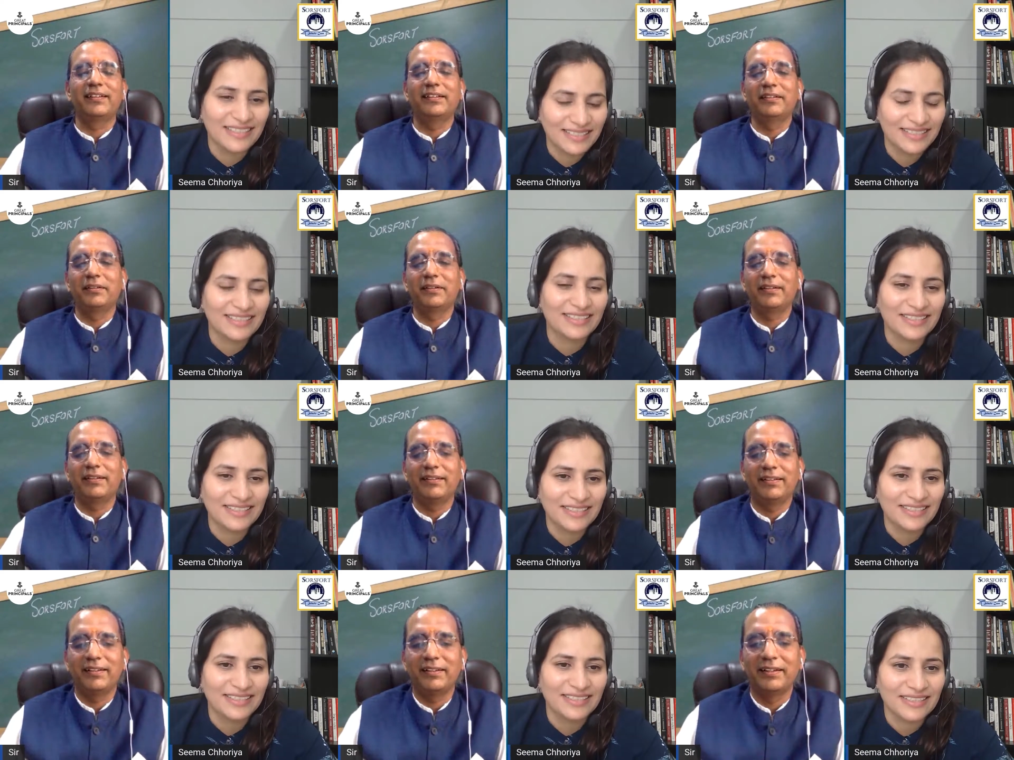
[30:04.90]
Speaker 1: uh,
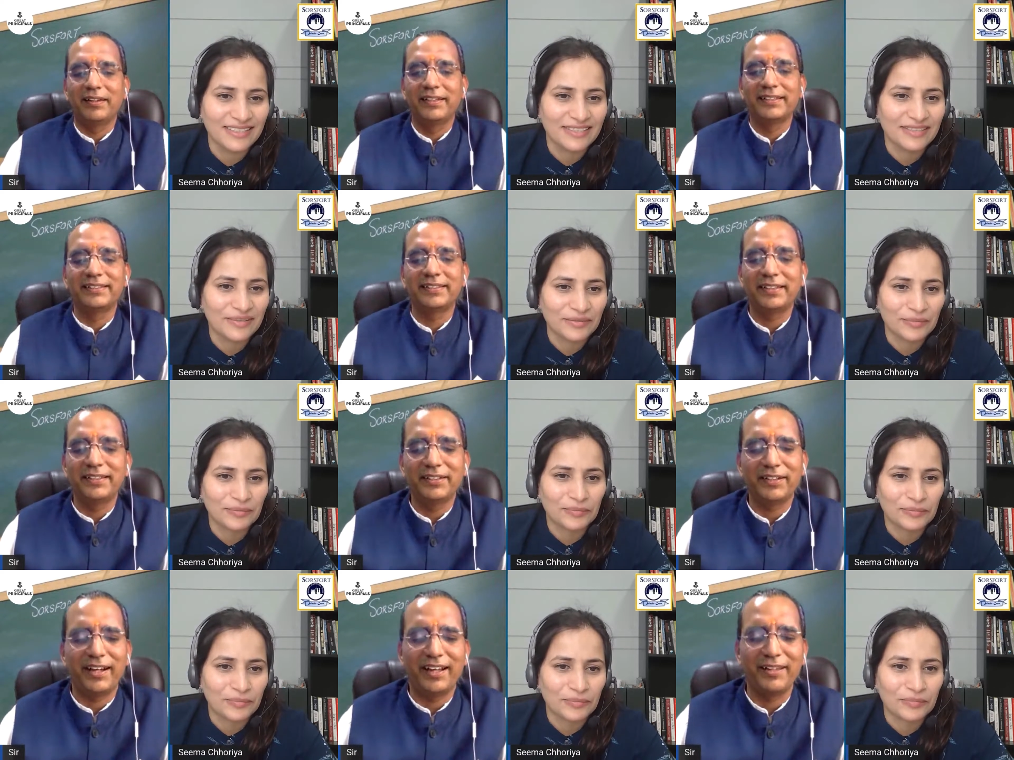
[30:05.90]
learning incident.
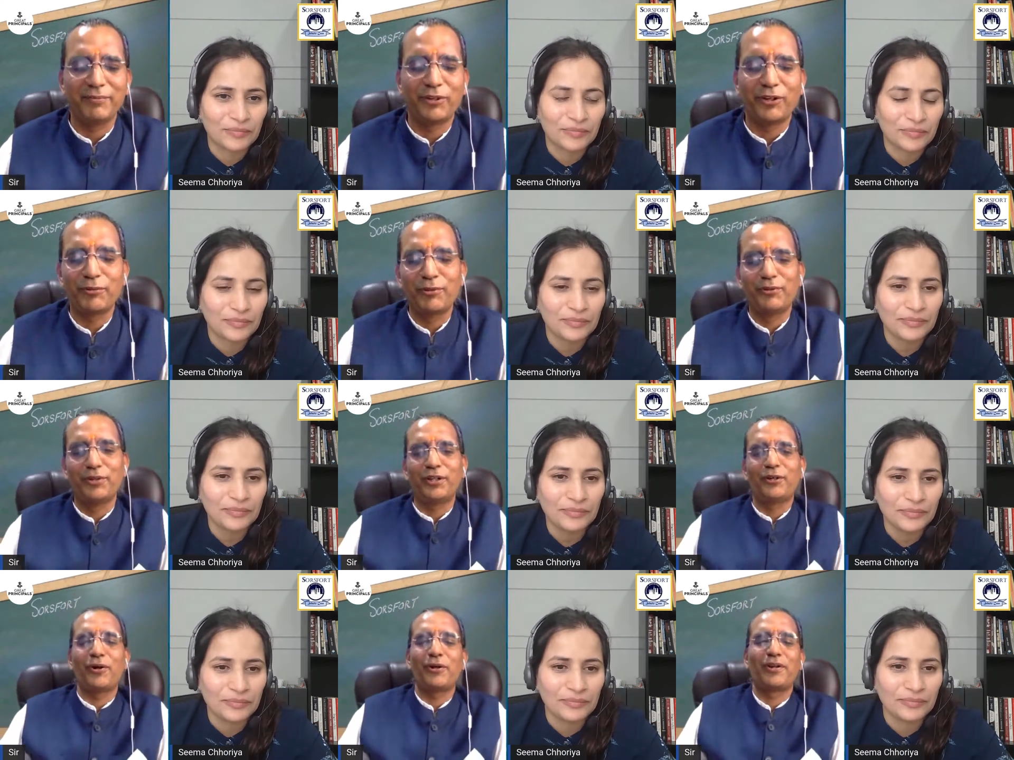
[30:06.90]
I am not able to
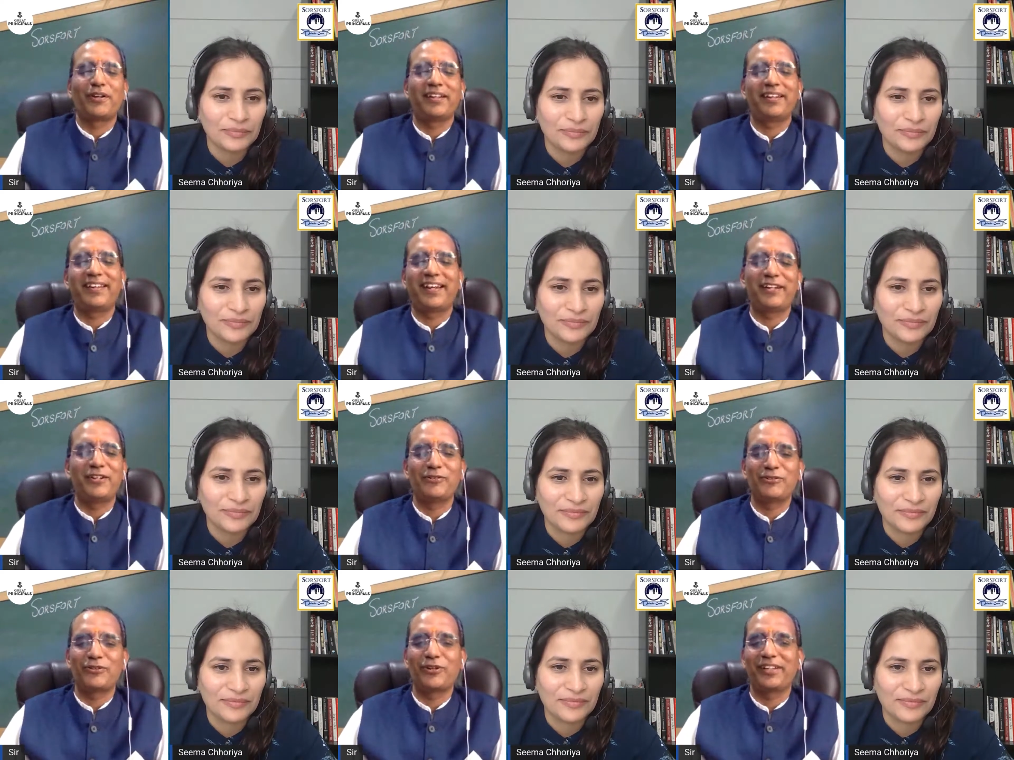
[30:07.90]
recall right now.
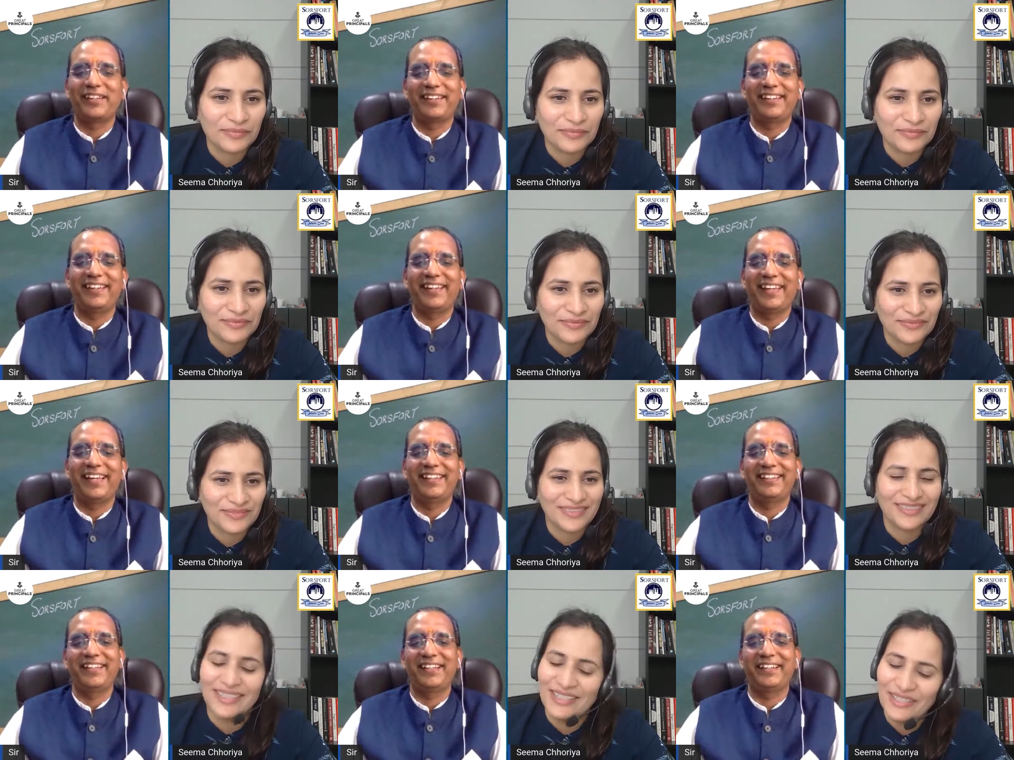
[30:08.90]
Sorry.
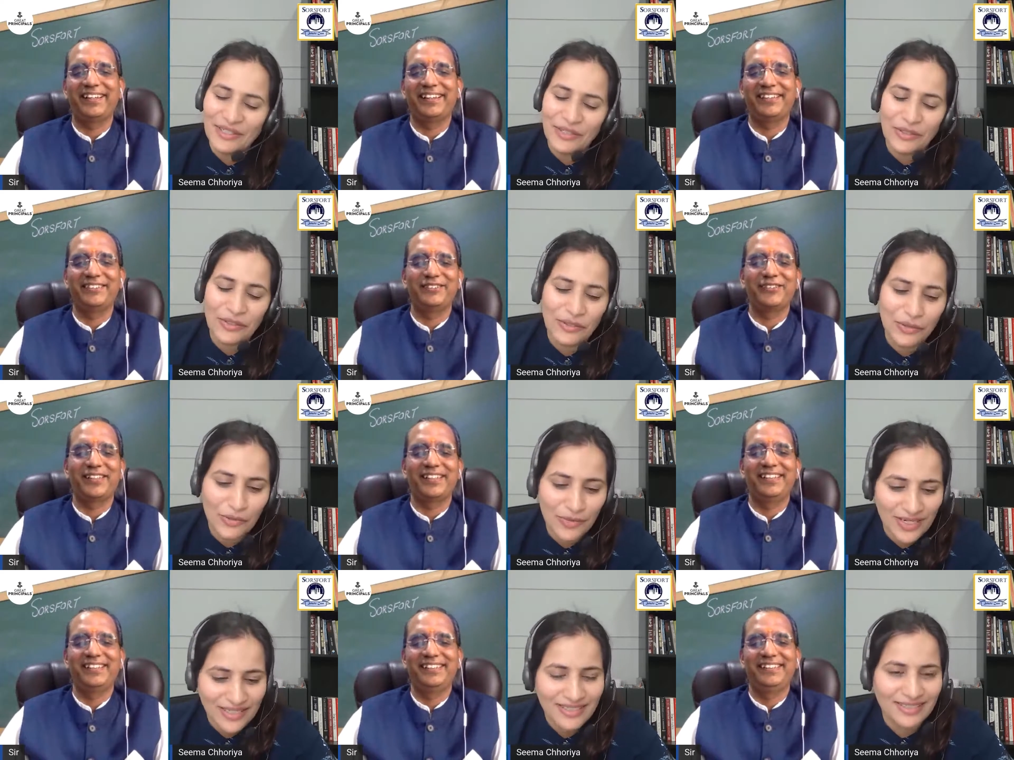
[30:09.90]
Speaker 2: sorry. No
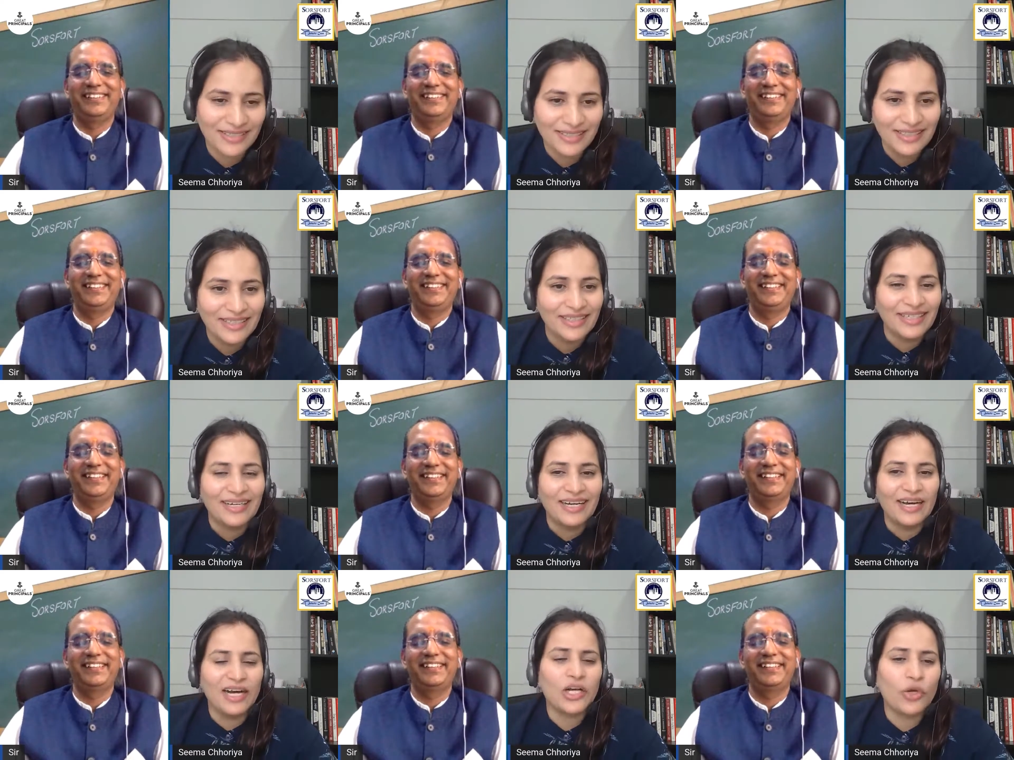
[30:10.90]
worries, sir. Yeah.
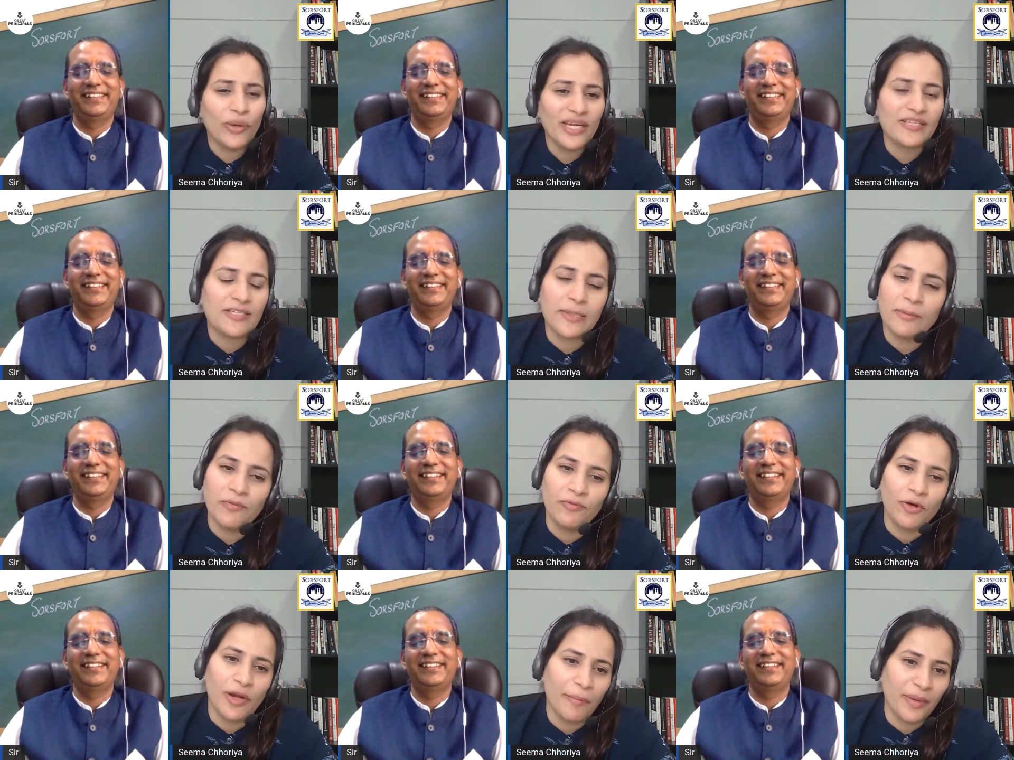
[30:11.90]
A quick tip
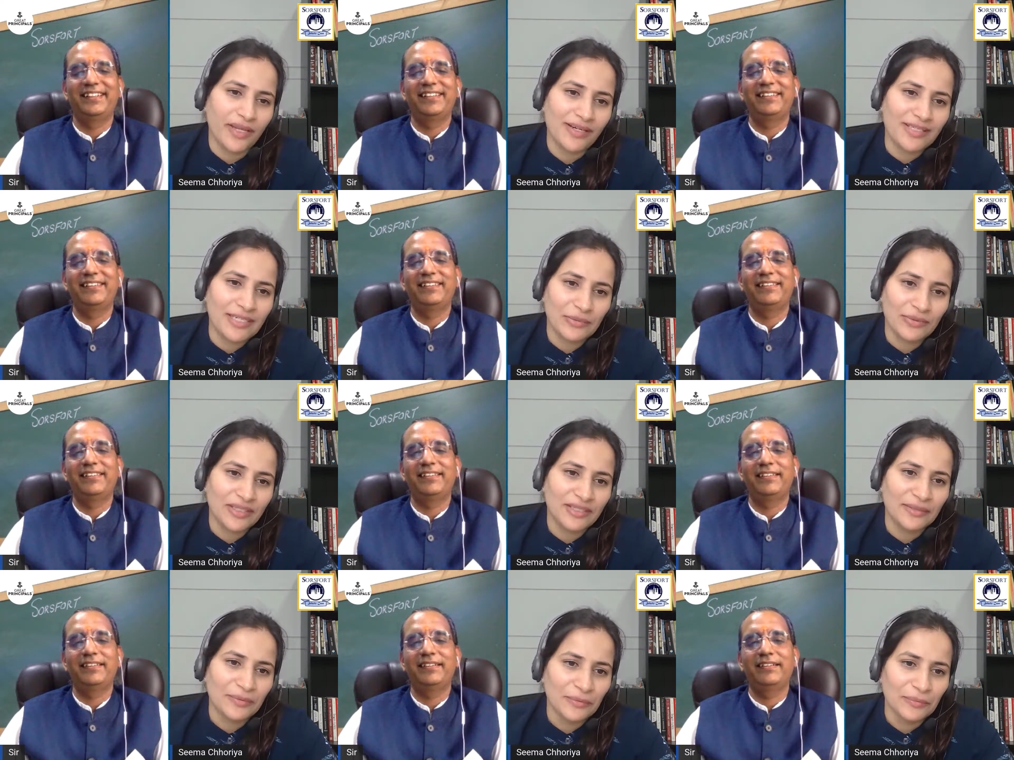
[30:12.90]
for our parents out
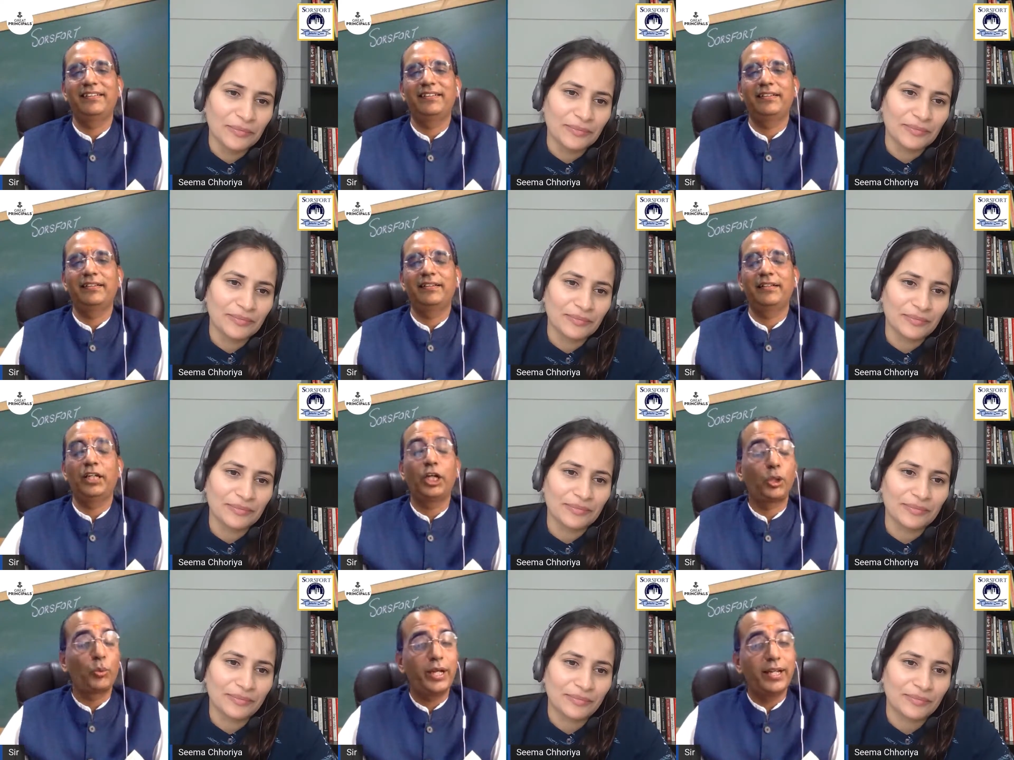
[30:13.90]
there. A
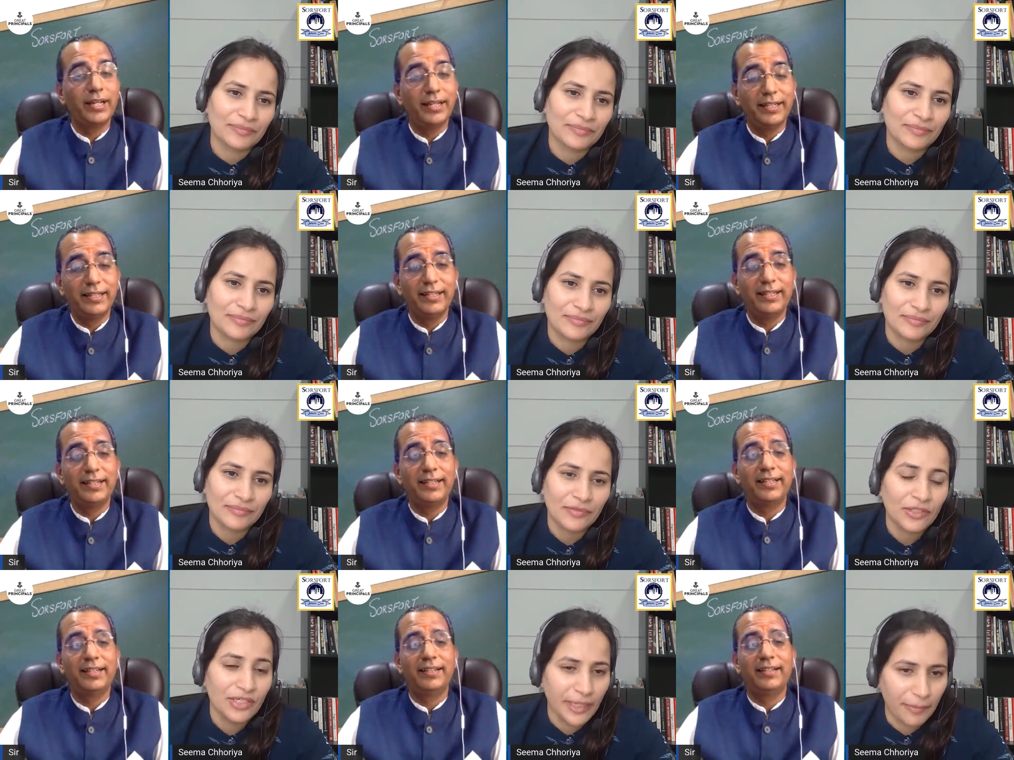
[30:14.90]
quick
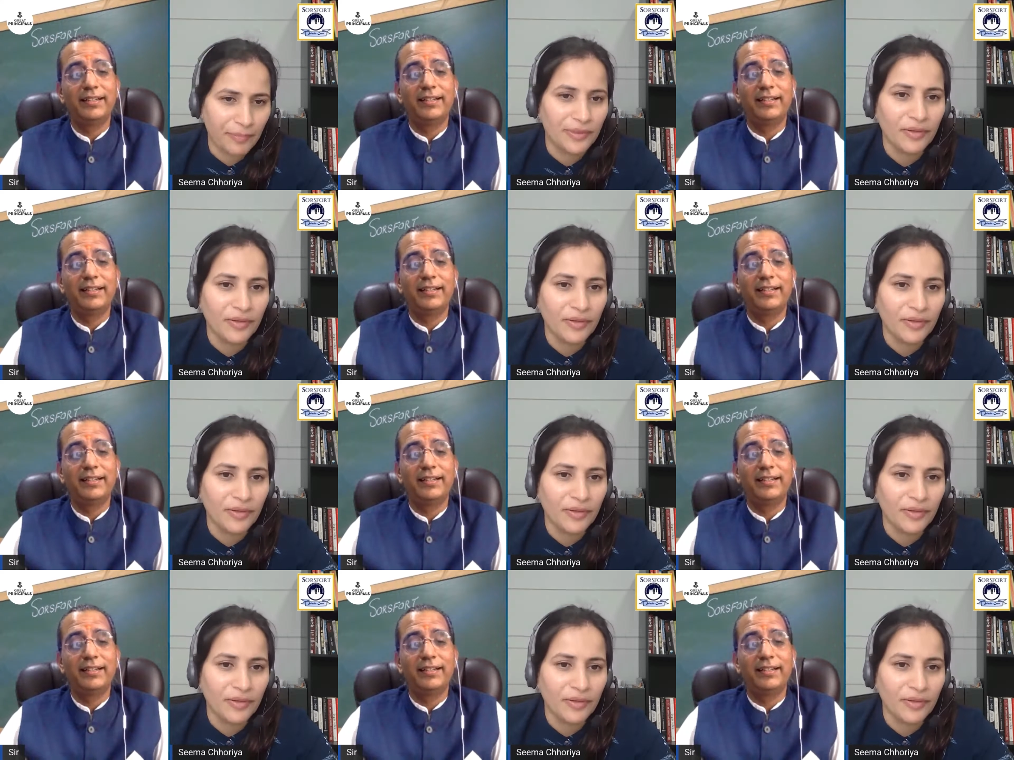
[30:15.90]
tip